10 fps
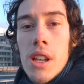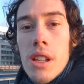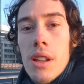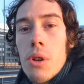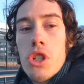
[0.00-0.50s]

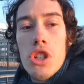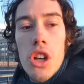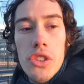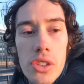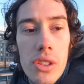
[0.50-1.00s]
that was
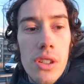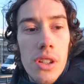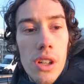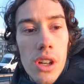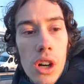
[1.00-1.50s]
shot
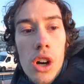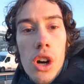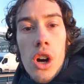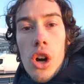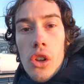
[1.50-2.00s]

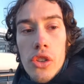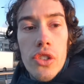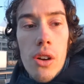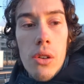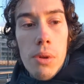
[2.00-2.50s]
on the
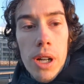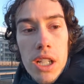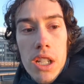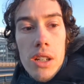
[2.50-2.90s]
Tower Bridge.